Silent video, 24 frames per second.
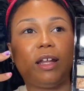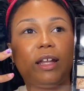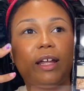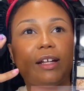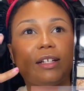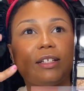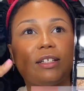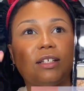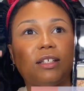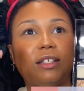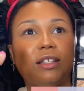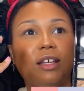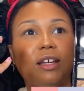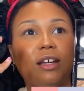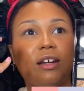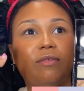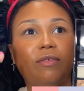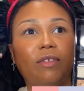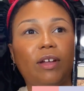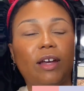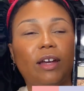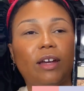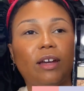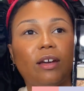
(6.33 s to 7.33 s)
like to think
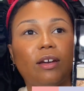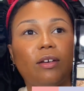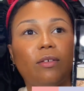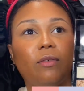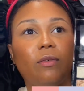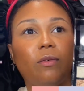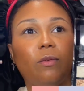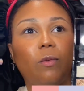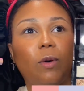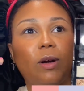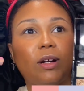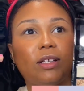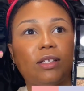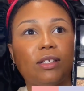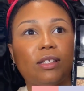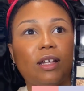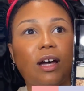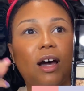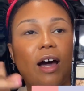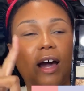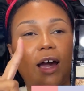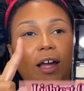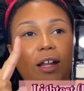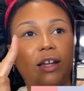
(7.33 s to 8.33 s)
of like, what is the
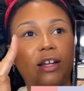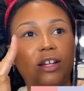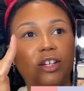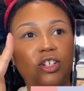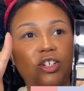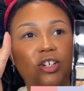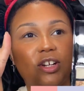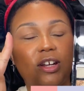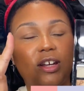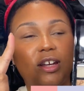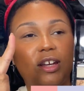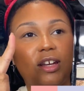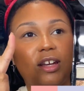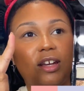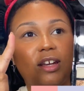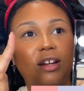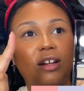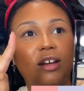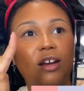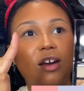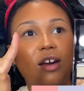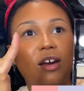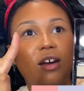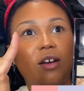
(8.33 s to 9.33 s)
highlight shade,
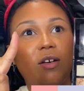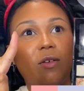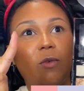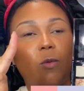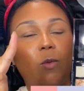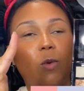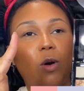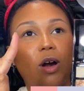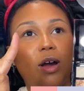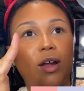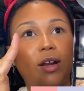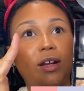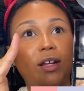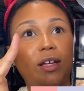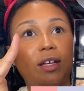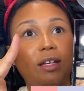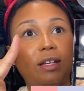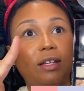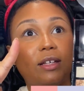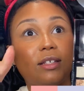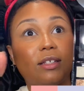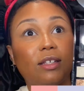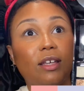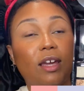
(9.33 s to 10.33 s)
what
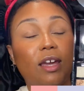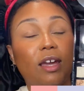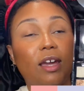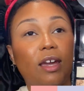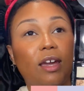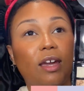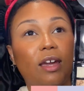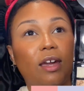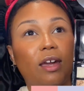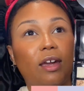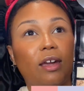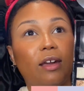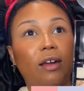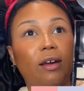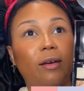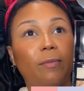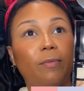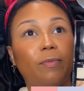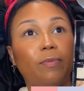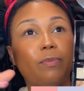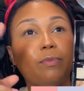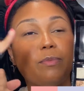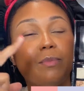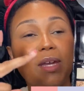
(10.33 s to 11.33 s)
is a
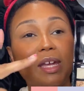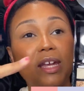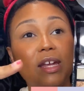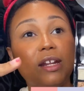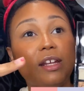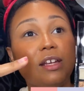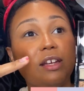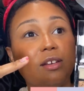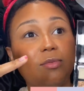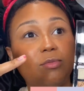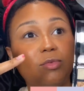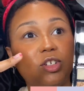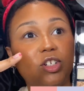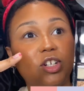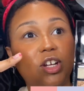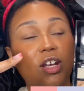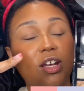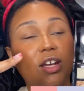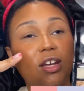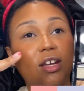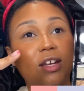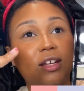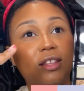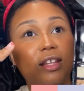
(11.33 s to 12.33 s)
medium
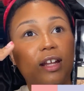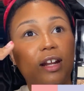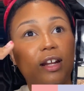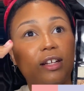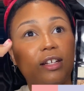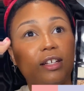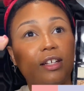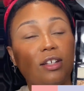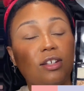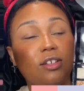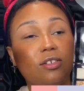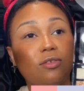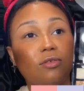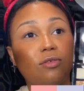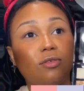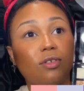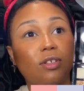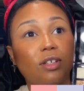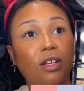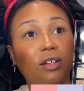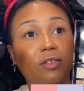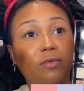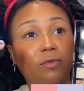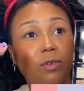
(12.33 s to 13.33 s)
shade that I can
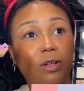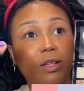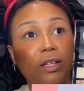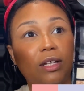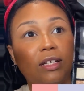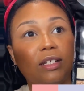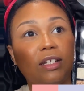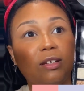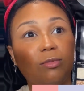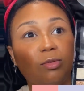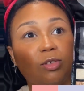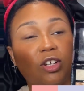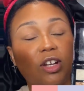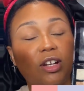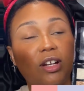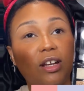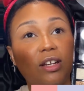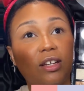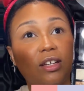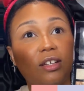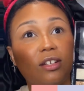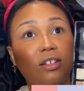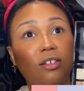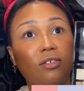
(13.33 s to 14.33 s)
use, a really deep shade I
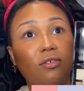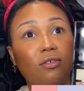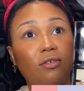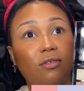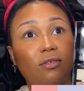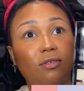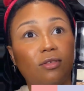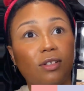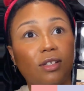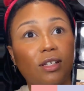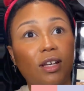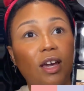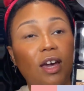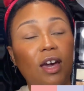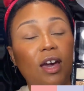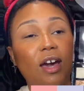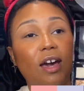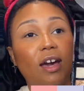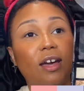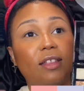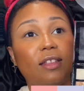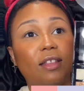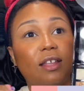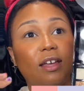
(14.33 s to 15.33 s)
can use,
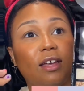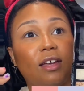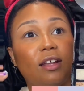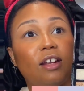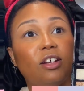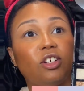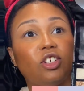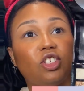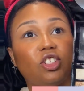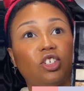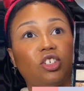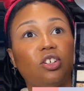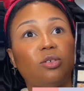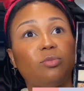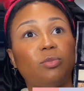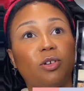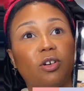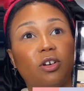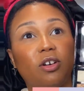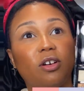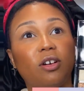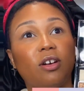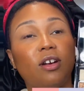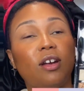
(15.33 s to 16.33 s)
and then a
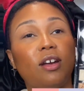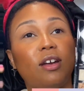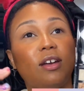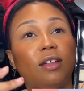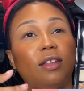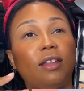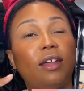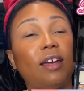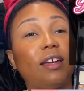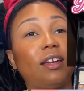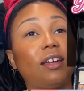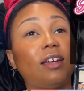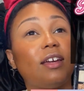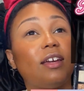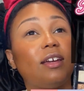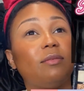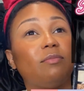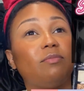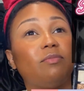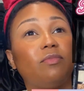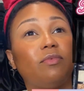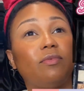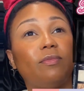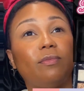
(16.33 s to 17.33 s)
shimmer, like
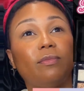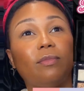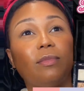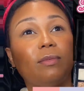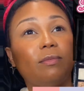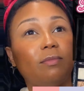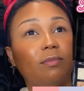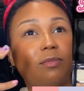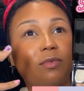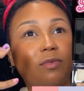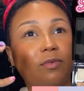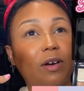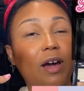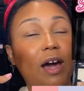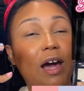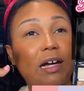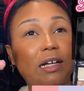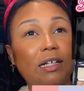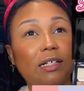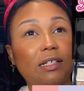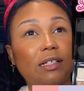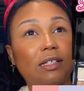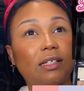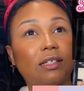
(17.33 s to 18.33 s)

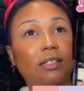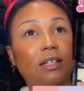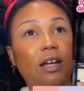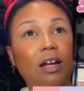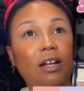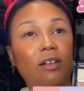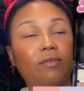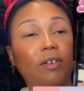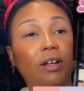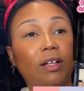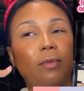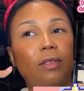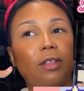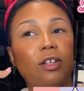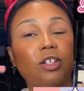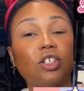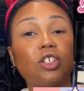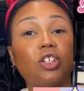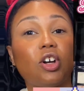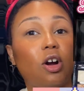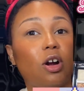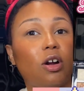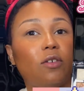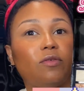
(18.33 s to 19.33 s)
as kind of like the
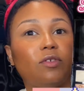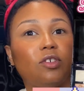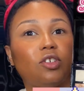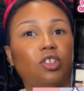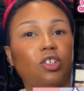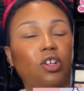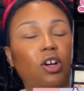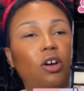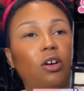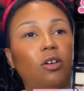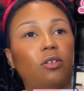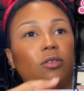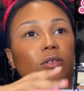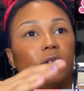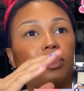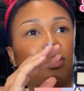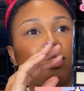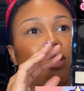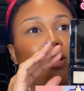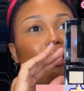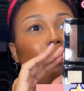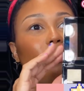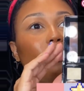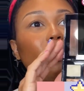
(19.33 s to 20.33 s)
star of the show.
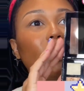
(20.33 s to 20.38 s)
So